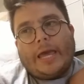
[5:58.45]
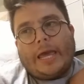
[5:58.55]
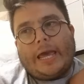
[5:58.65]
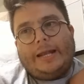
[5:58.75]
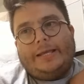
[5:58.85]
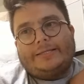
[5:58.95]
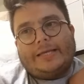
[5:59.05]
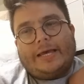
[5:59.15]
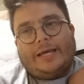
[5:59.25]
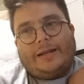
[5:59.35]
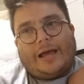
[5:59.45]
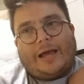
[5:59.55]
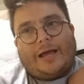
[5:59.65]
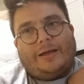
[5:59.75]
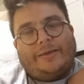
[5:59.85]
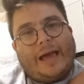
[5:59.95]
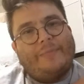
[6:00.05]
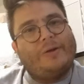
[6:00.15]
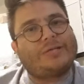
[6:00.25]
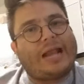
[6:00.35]
And he said, yeah,
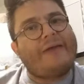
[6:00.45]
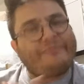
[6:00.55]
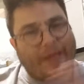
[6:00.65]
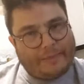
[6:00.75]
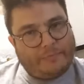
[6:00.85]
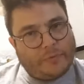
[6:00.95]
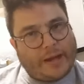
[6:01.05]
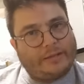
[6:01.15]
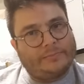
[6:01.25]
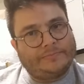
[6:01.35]
but it was a lifetime, right?